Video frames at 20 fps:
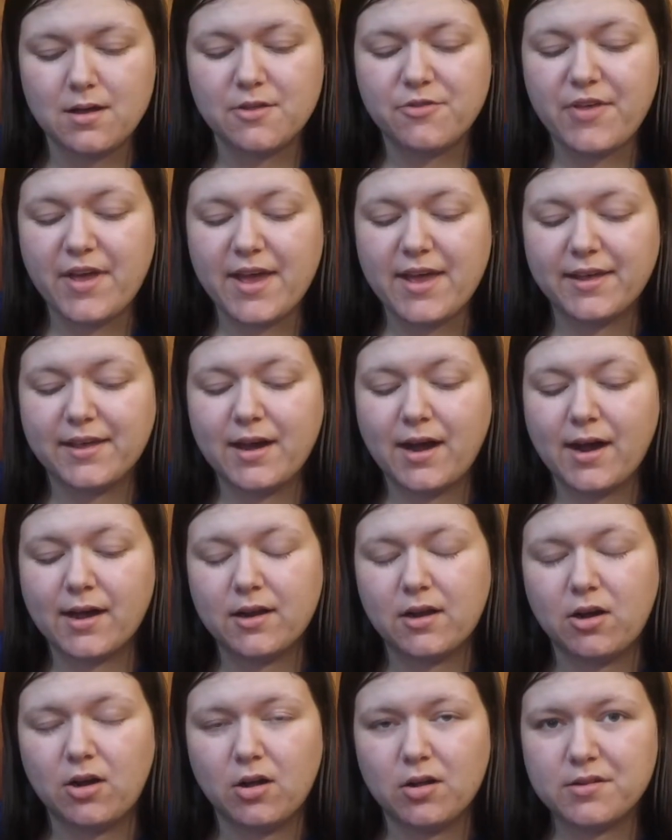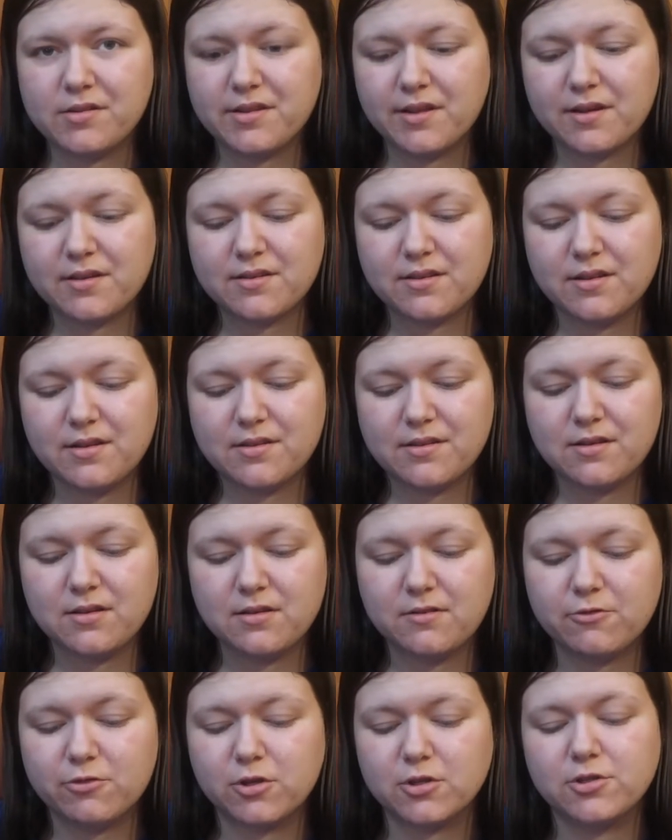They got all 6s
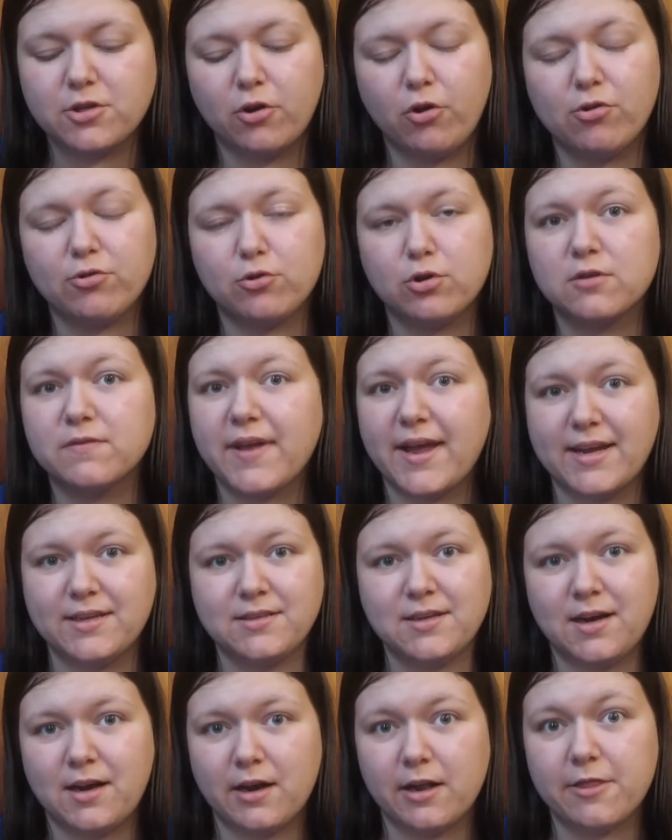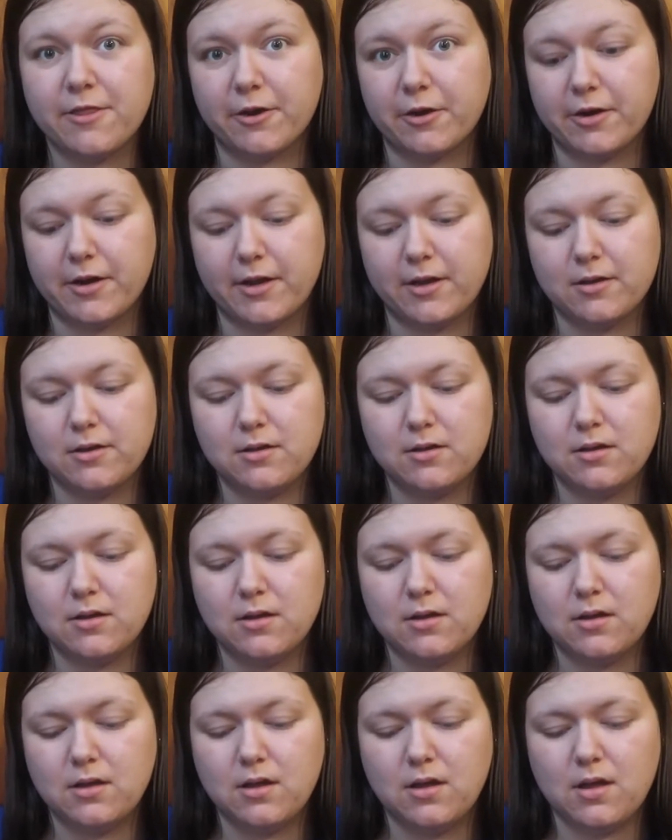for a total score of 18 out of 30.
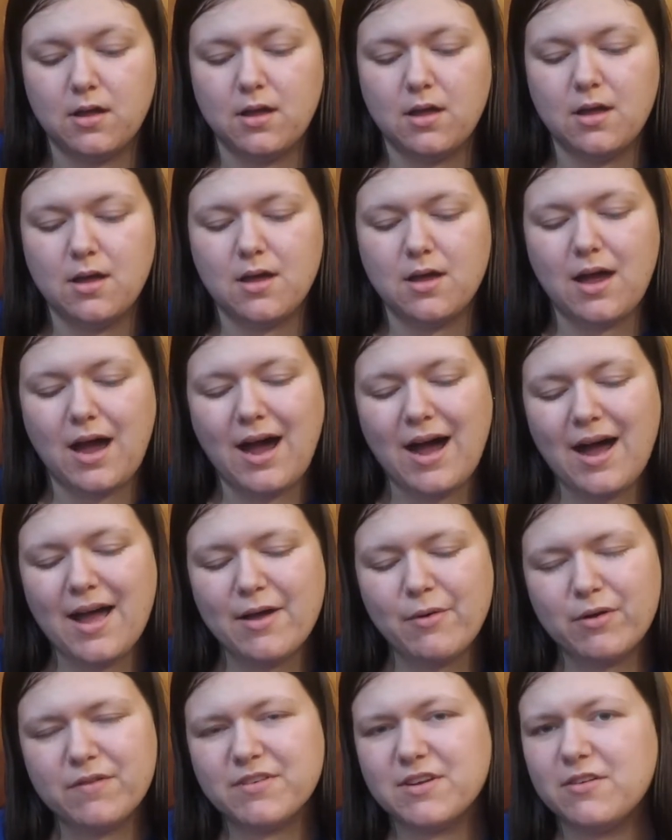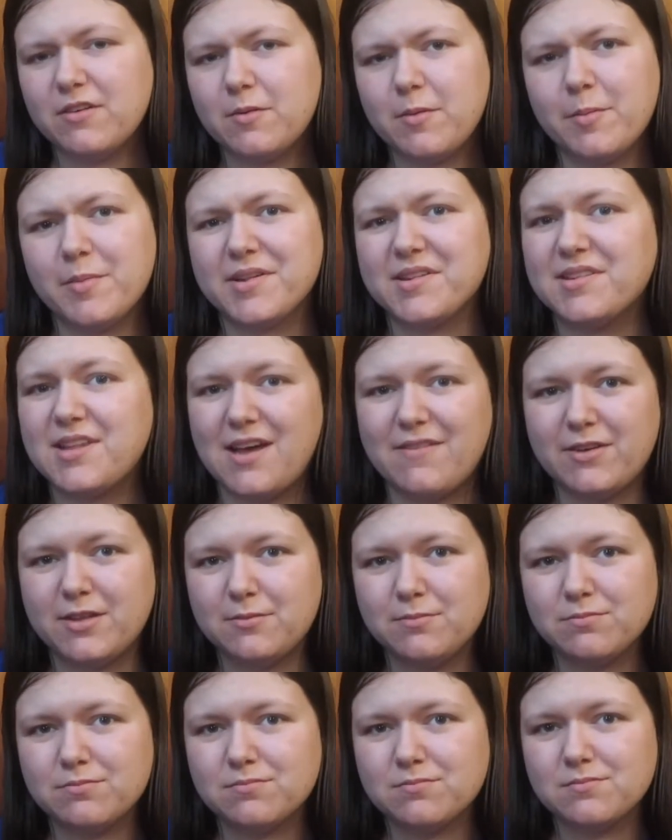I would have given them a
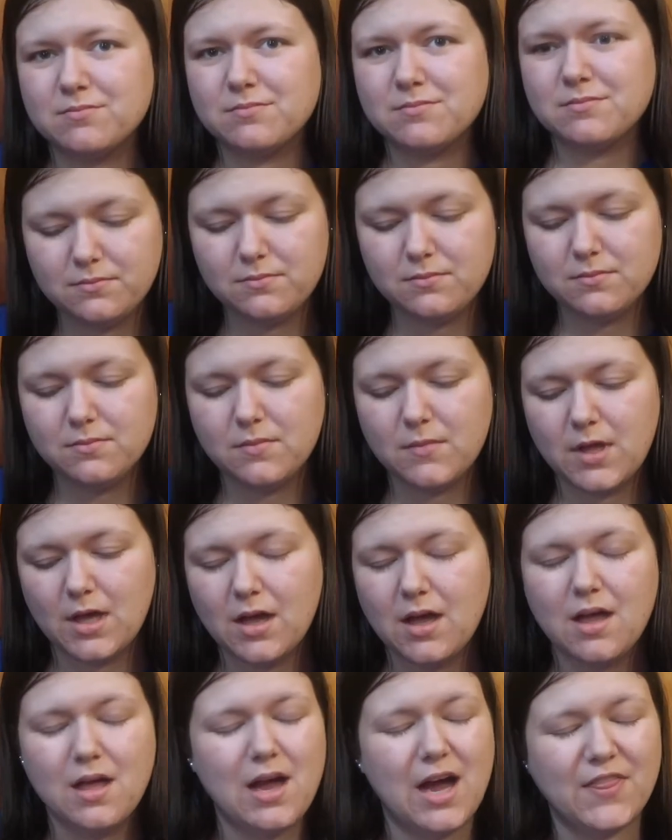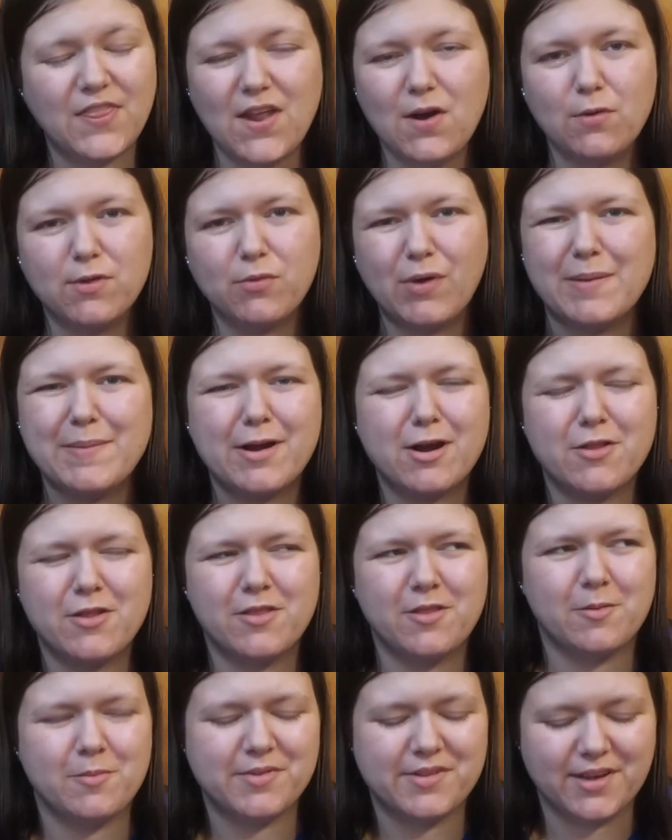7. I thought it was way better
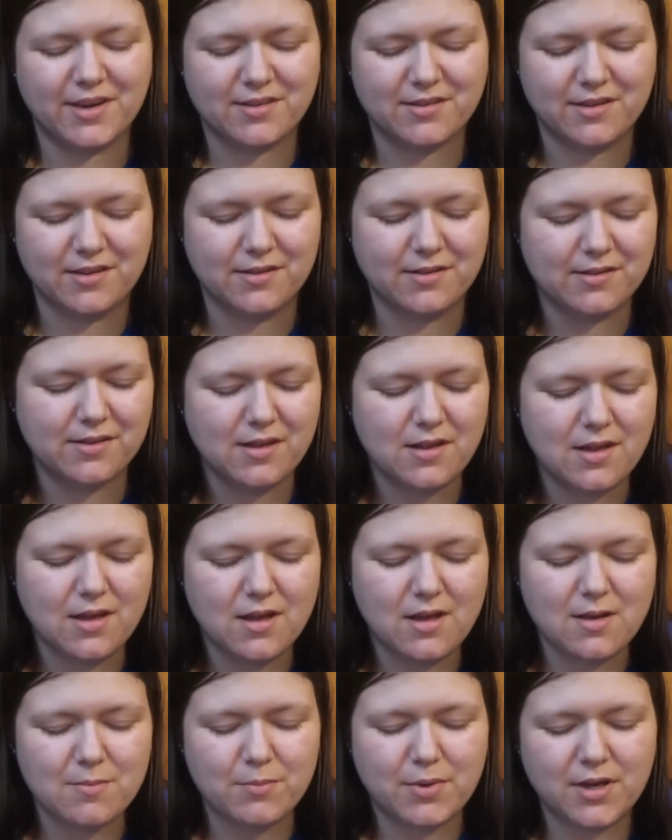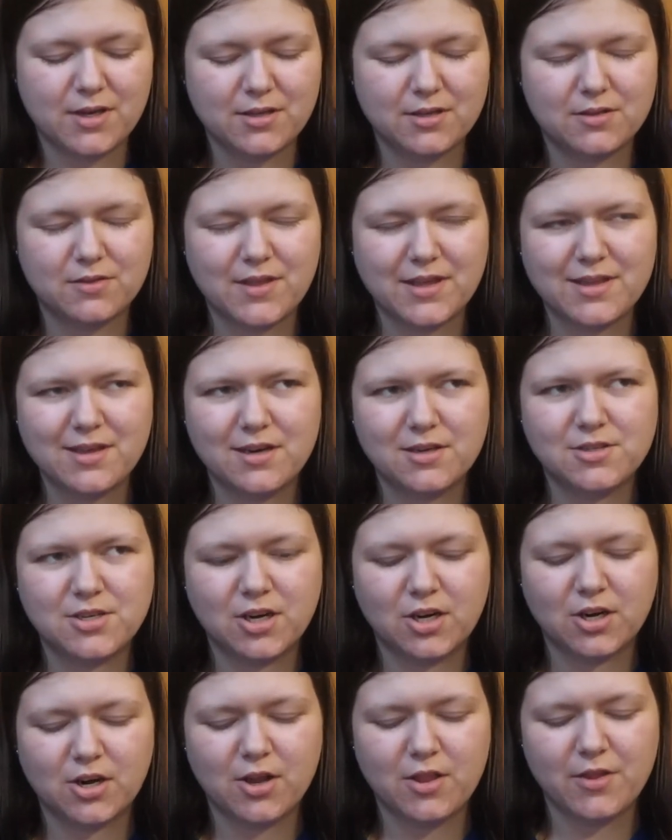than them 6s, but they did a
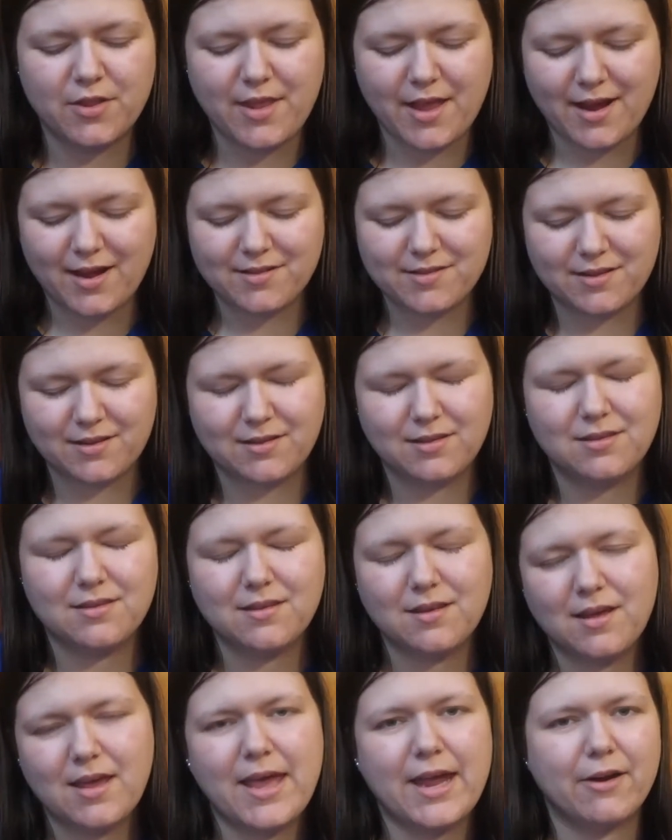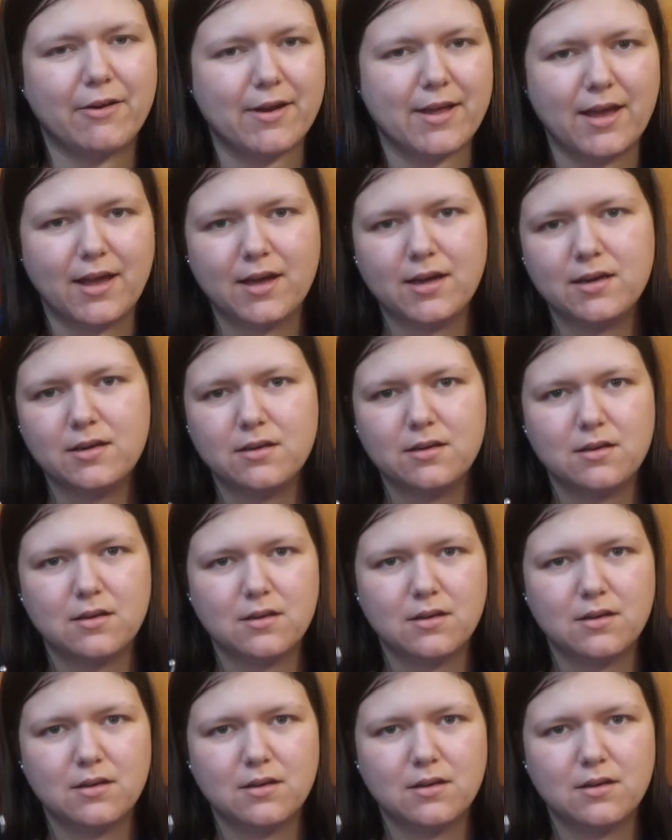turn in the dance, and Carrie Ann